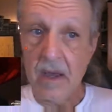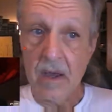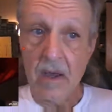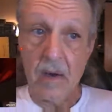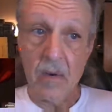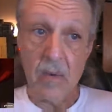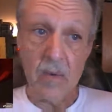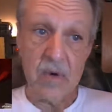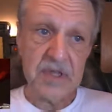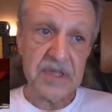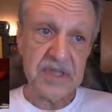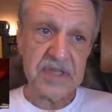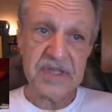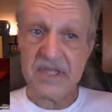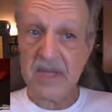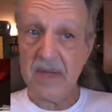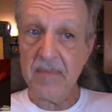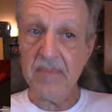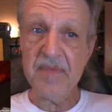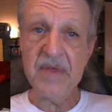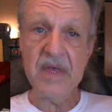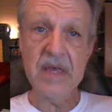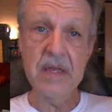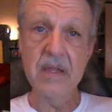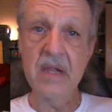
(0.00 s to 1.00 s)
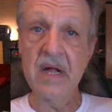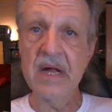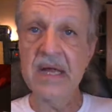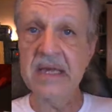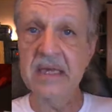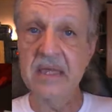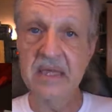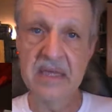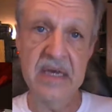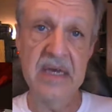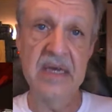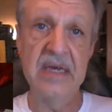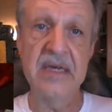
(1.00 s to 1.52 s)
With something
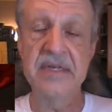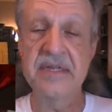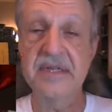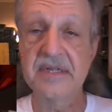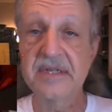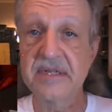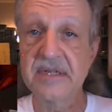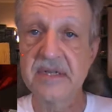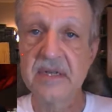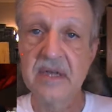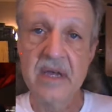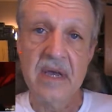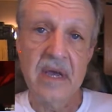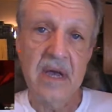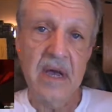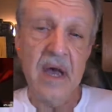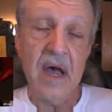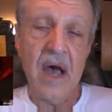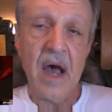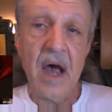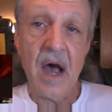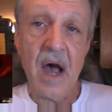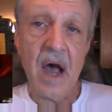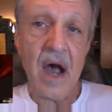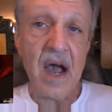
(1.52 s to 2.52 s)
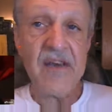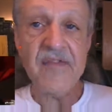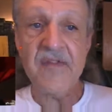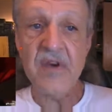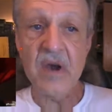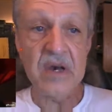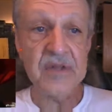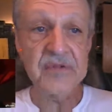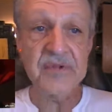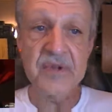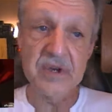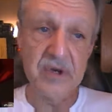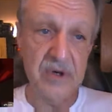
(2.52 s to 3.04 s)
like this, I've
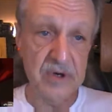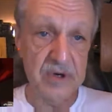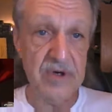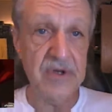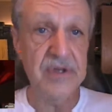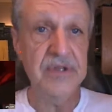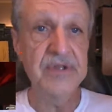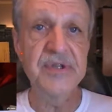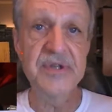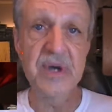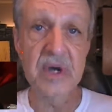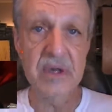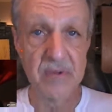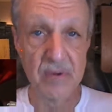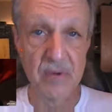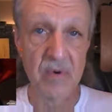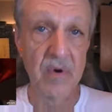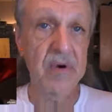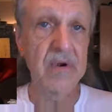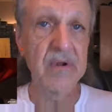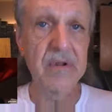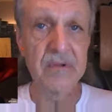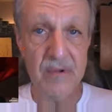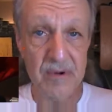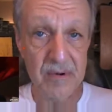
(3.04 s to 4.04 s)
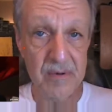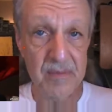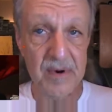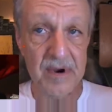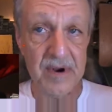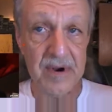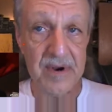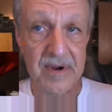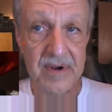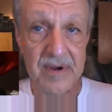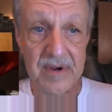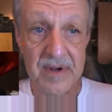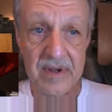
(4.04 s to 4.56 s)
got the goods on Laura
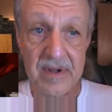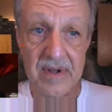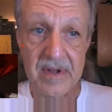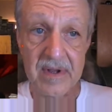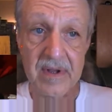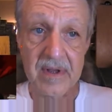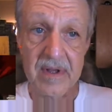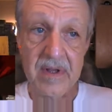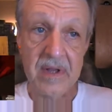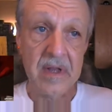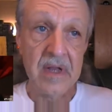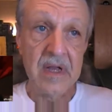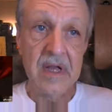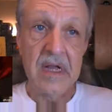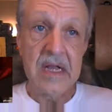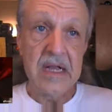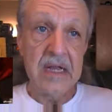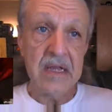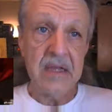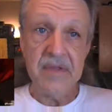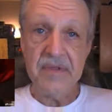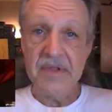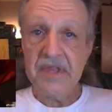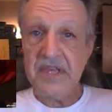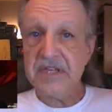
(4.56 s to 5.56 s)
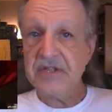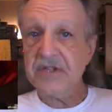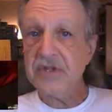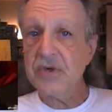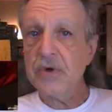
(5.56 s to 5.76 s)
Loomer. This